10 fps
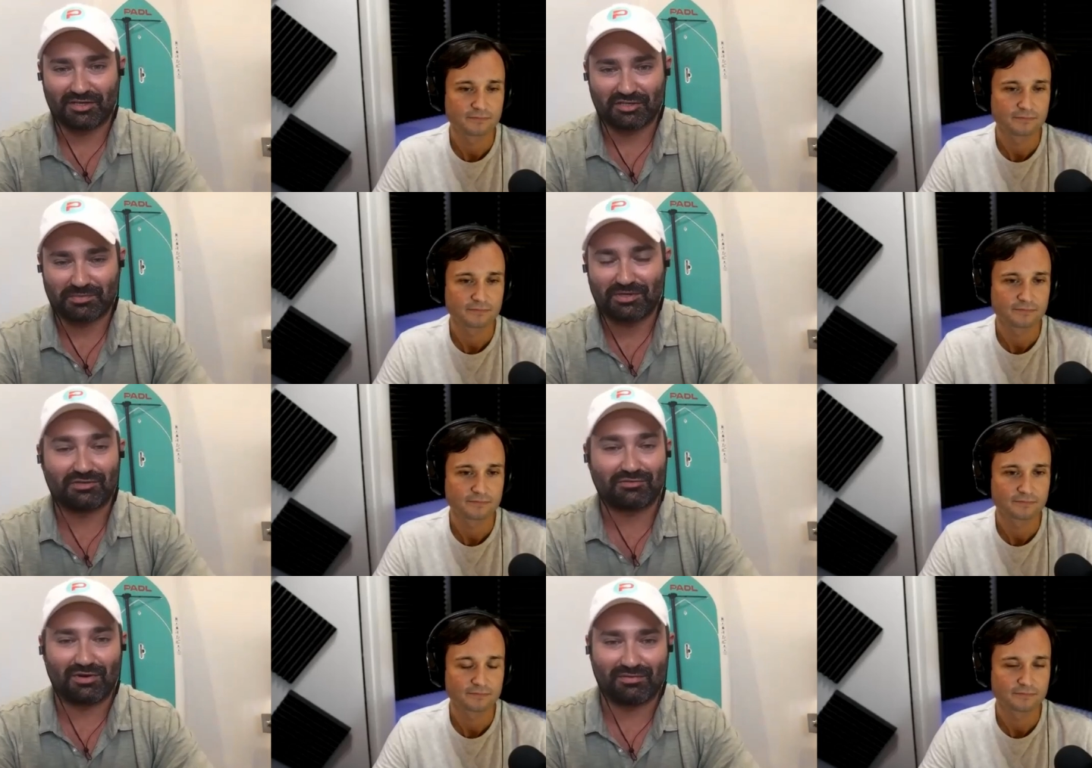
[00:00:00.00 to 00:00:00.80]
Speaker 1: fun experience
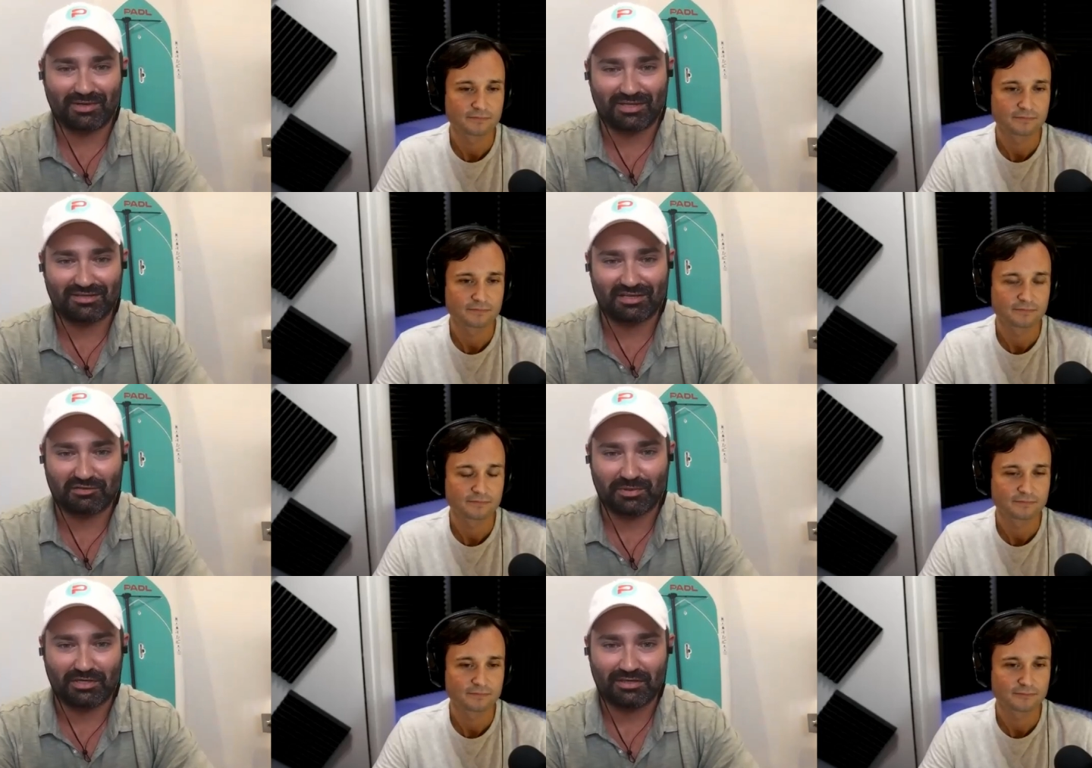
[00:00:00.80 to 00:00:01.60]
for everybody that takes
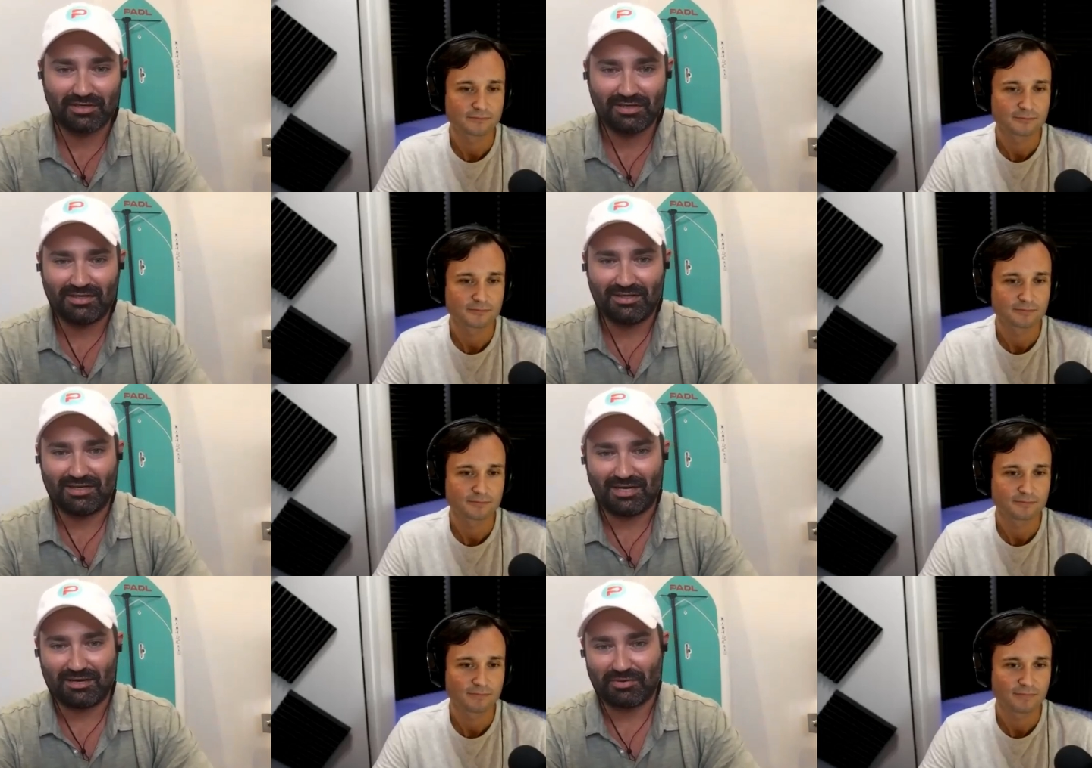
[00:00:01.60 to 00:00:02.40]
bikes.
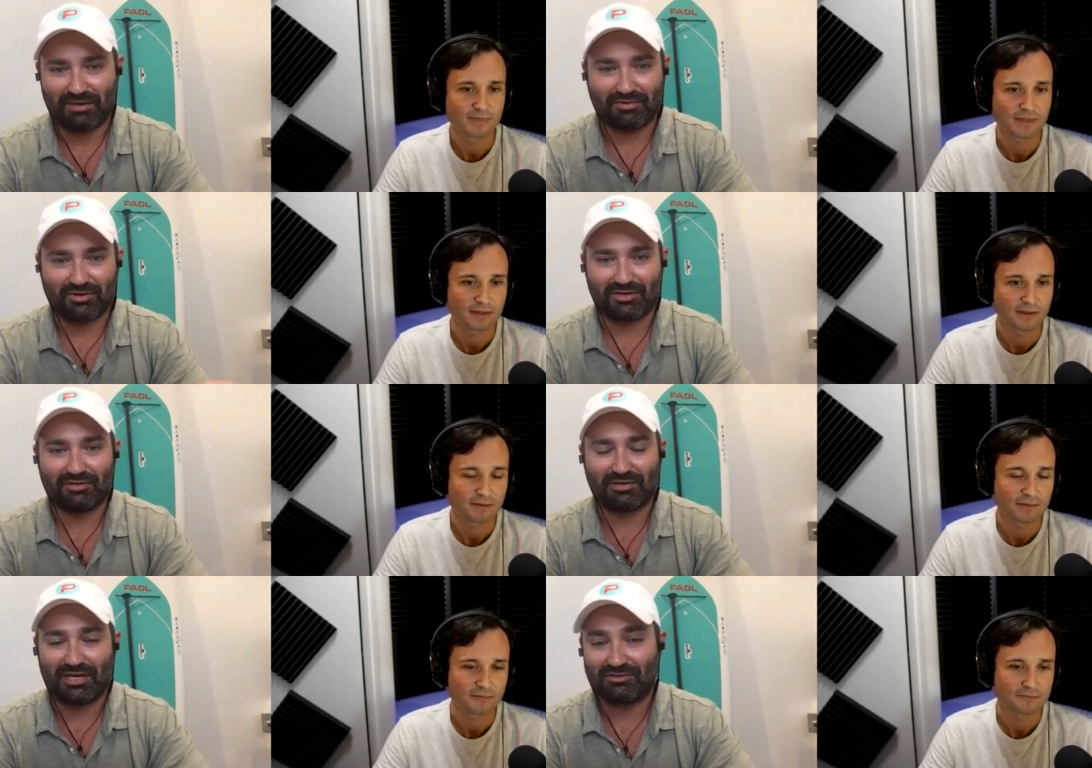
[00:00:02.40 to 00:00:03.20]
Uh, we have our
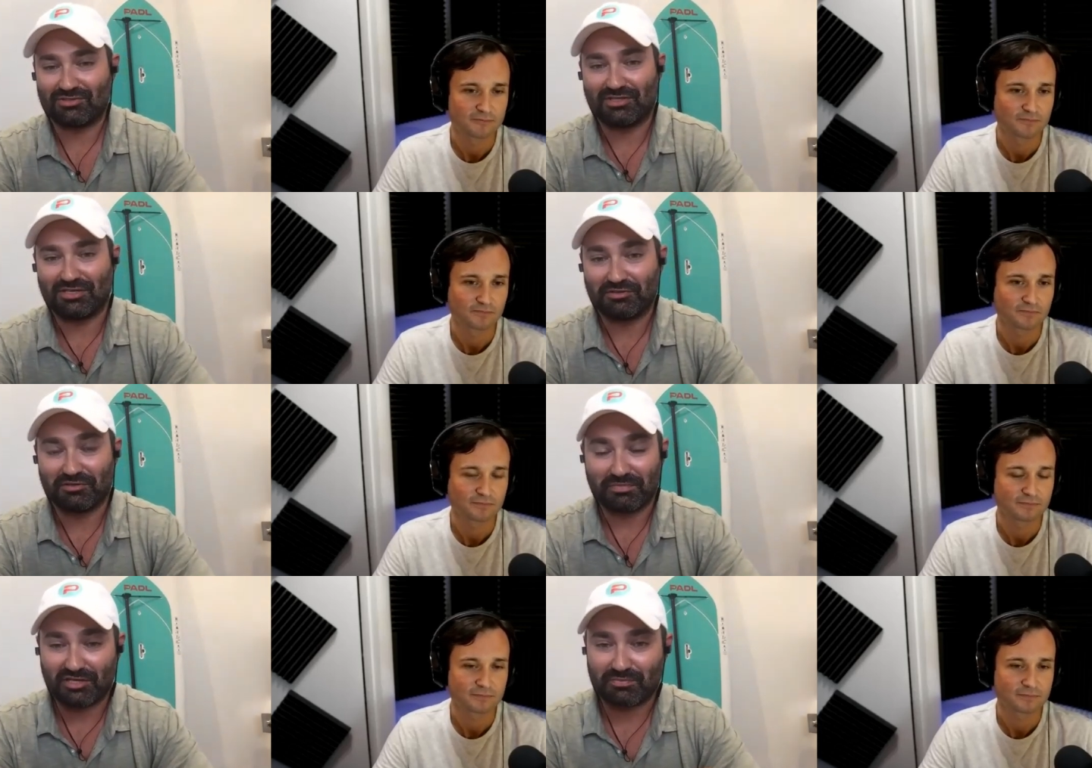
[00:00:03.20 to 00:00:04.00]
location here in the
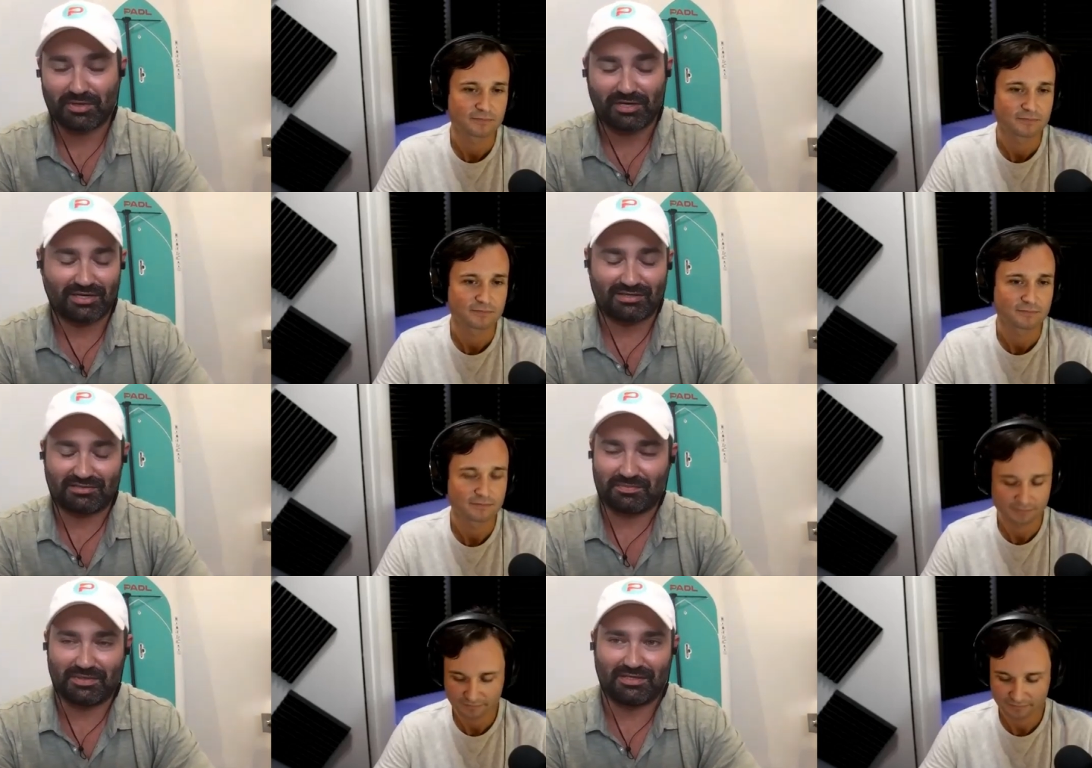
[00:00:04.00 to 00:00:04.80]
beach park, and it's
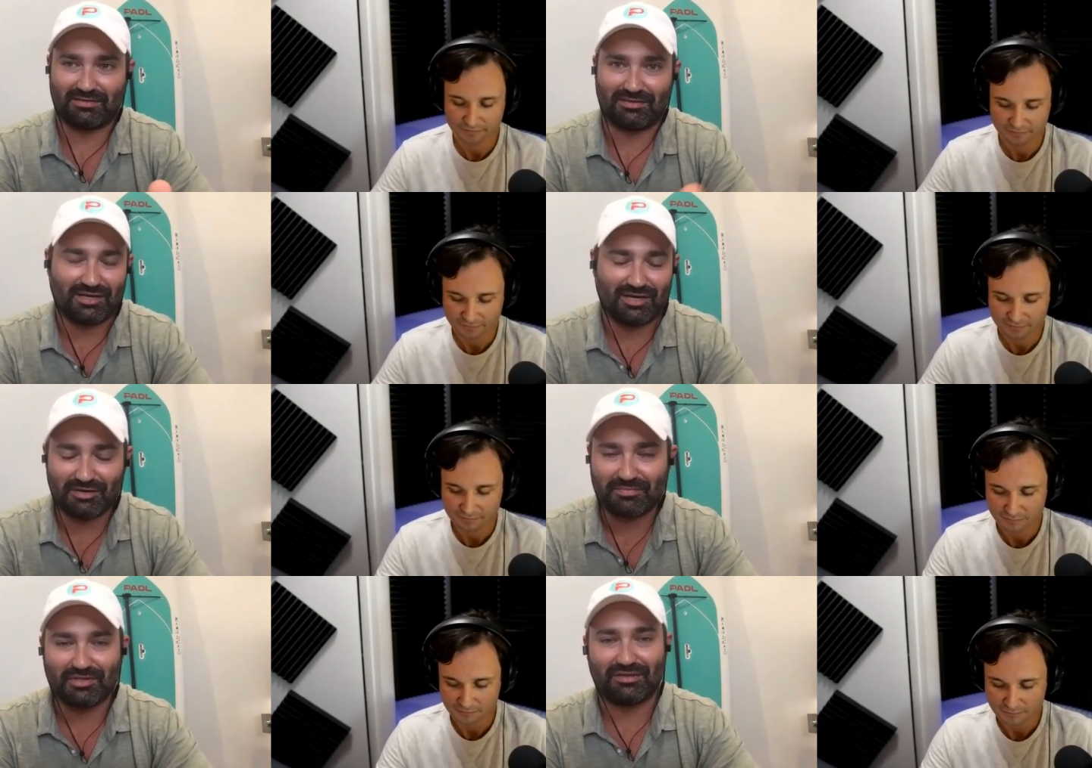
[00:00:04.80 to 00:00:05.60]
been
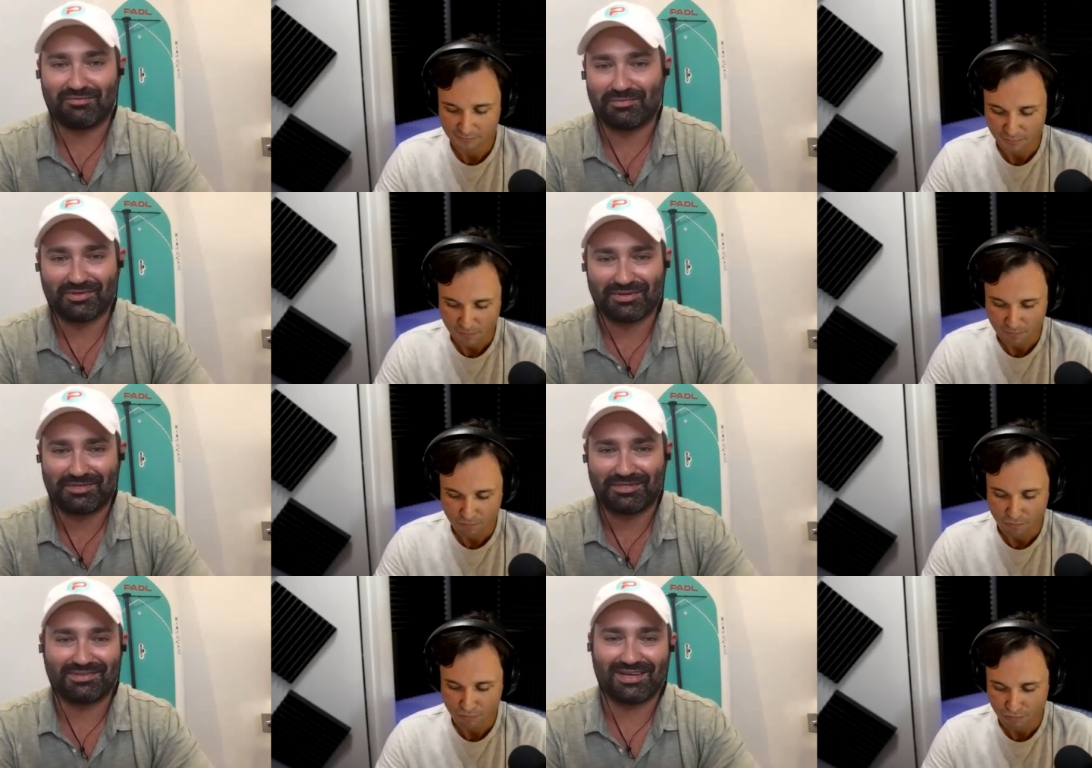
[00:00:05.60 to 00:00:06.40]
unbelievable. I
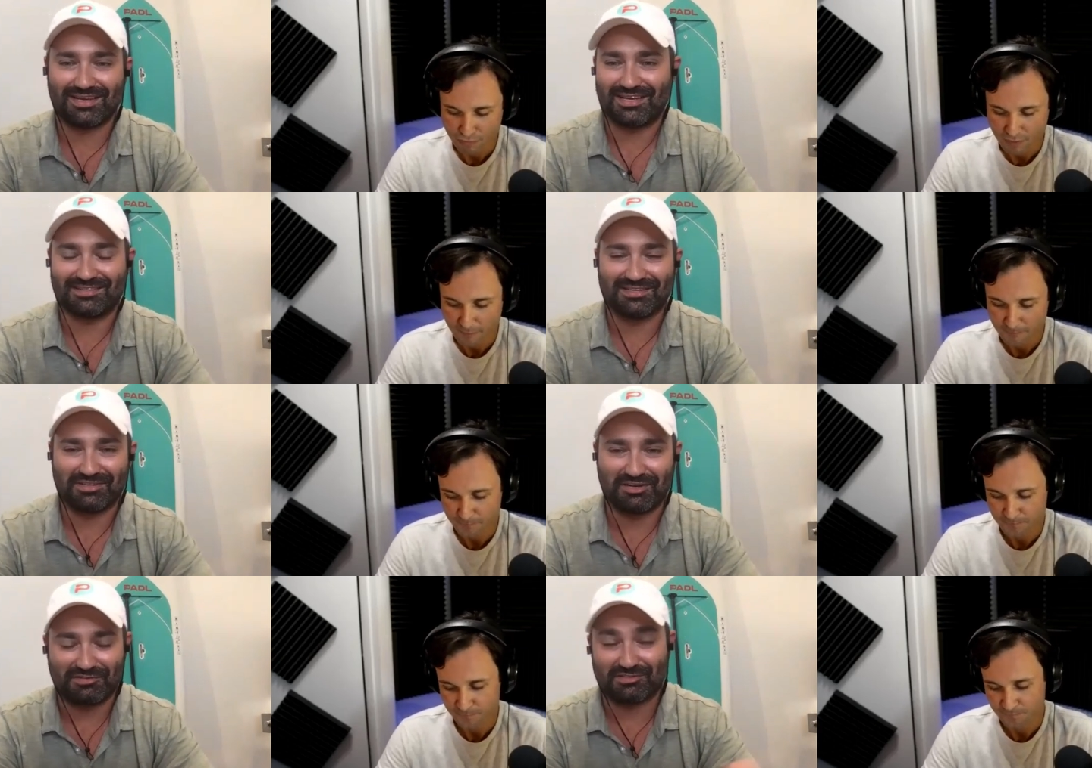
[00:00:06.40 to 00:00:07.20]
mean, I can't tell you
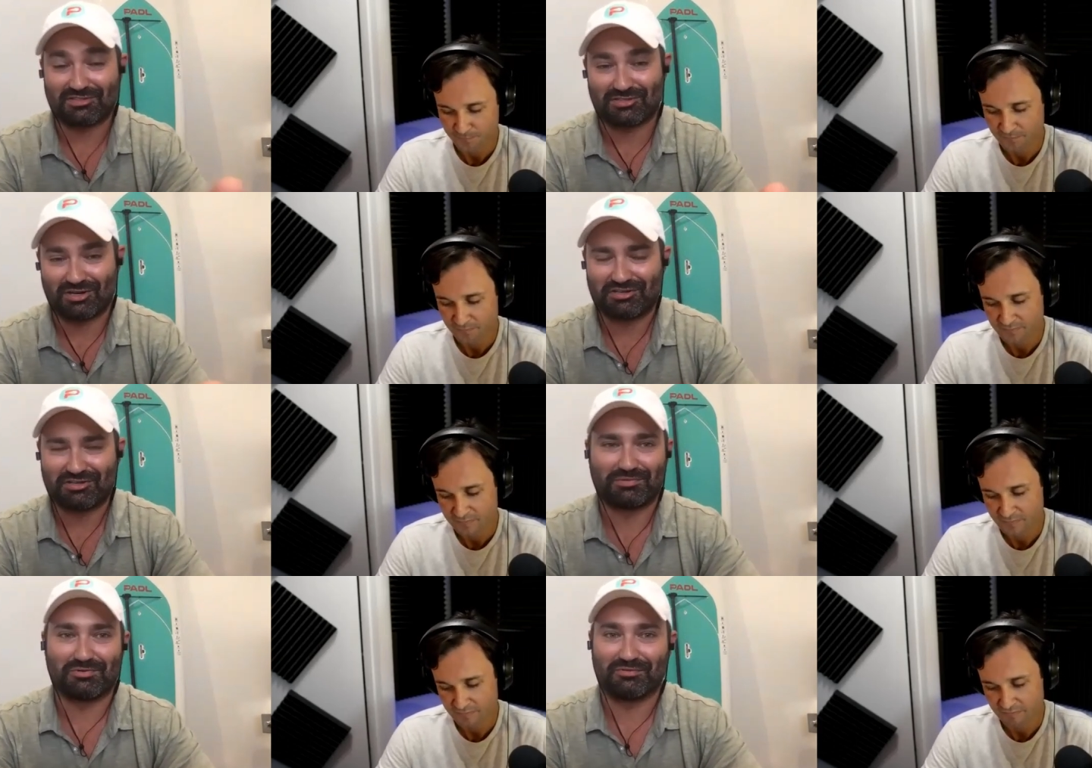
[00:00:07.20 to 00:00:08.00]
enough as a startup what